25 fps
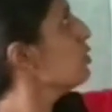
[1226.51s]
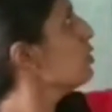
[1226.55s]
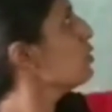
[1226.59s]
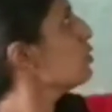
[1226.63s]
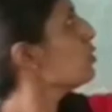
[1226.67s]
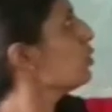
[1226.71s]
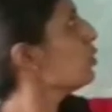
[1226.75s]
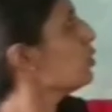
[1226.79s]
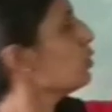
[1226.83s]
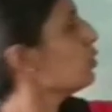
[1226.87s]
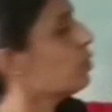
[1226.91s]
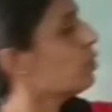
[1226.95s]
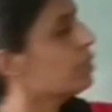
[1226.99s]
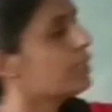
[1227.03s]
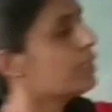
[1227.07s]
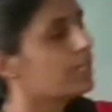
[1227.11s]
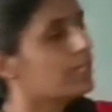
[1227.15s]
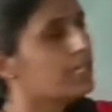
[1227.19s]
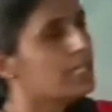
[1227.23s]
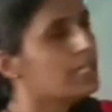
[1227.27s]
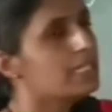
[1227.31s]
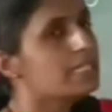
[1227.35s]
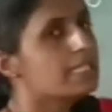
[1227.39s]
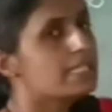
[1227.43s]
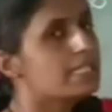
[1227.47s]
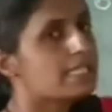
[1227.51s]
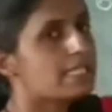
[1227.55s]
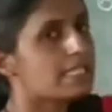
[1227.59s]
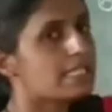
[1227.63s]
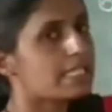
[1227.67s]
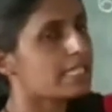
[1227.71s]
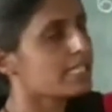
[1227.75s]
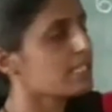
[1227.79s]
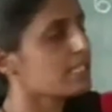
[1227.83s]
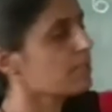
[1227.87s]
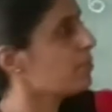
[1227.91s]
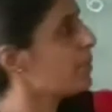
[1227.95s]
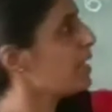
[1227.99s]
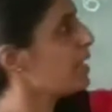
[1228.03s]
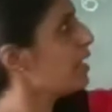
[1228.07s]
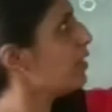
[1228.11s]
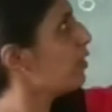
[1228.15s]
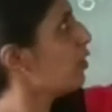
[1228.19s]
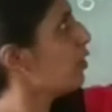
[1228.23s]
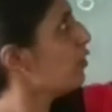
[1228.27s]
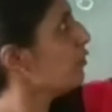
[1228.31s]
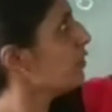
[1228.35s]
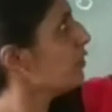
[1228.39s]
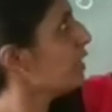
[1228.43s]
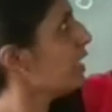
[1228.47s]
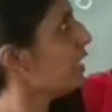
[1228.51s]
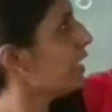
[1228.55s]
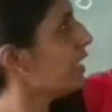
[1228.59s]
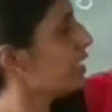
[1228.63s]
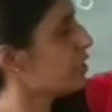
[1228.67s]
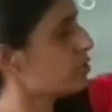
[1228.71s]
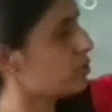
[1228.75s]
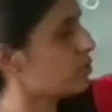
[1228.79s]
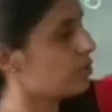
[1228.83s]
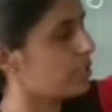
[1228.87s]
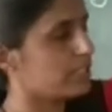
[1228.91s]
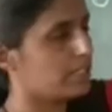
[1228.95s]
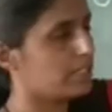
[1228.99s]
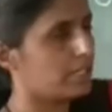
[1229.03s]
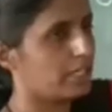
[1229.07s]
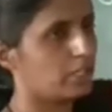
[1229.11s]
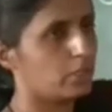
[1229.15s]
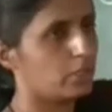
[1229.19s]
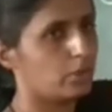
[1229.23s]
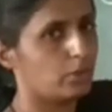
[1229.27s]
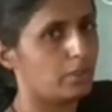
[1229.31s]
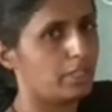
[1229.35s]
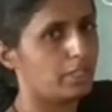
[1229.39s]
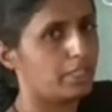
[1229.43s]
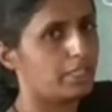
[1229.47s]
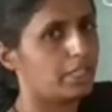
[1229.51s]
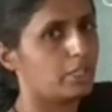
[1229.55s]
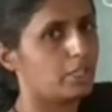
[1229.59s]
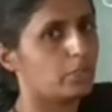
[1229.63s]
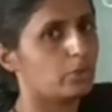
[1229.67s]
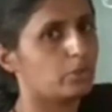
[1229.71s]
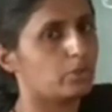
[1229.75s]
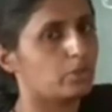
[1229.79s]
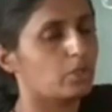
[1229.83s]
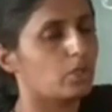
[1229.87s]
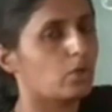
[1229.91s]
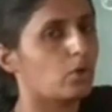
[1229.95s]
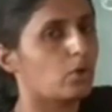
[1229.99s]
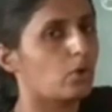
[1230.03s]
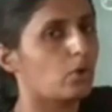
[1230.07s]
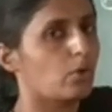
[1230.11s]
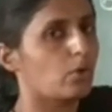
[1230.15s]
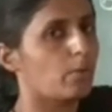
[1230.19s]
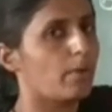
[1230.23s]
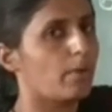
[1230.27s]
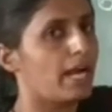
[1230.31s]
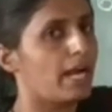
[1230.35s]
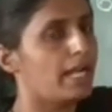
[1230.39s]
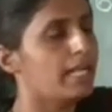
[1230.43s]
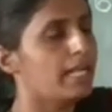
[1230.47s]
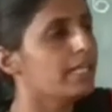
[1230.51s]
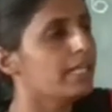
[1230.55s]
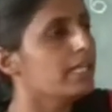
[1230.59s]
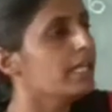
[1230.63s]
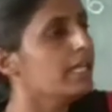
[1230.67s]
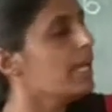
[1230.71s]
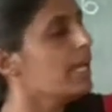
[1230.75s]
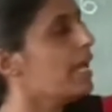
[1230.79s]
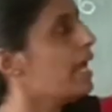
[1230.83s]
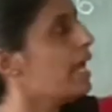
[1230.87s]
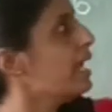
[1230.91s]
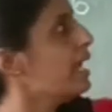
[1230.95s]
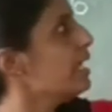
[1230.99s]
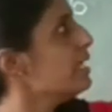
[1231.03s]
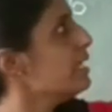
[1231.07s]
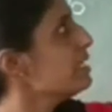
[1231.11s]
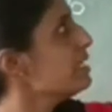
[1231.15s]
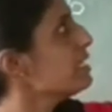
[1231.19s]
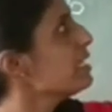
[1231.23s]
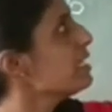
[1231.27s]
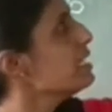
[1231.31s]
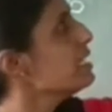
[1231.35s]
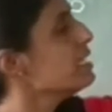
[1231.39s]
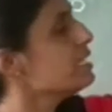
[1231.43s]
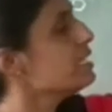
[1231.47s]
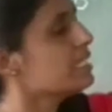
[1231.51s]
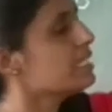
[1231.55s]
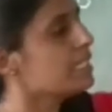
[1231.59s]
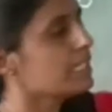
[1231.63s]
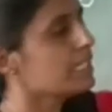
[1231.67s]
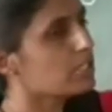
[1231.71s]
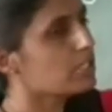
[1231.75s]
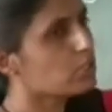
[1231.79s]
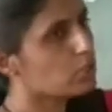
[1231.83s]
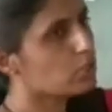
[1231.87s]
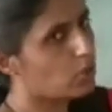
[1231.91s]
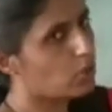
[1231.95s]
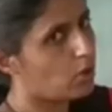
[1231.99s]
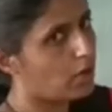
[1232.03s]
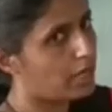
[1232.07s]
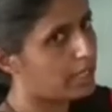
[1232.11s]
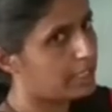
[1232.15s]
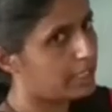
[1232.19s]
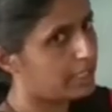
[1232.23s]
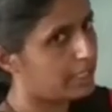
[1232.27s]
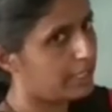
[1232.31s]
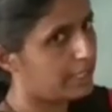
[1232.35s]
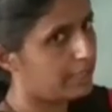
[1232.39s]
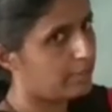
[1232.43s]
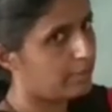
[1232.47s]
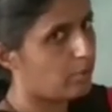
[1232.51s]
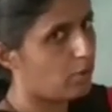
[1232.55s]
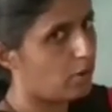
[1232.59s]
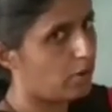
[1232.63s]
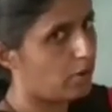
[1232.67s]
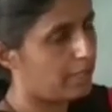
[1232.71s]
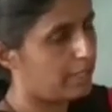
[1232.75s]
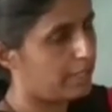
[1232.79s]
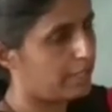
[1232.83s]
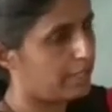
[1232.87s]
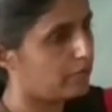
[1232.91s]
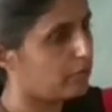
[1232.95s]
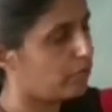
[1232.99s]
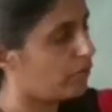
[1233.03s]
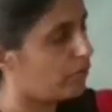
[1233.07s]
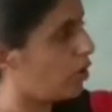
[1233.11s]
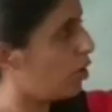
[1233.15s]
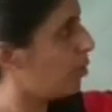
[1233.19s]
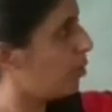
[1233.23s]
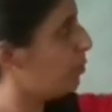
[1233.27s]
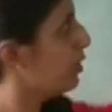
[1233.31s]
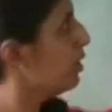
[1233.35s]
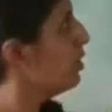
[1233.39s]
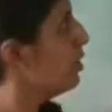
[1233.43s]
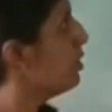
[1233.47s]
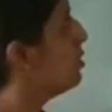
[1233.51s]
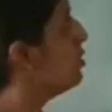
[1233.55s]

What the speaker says: So total 6 pair of electrons are donated to the cobalt, hence 6 coordinate bond are formed.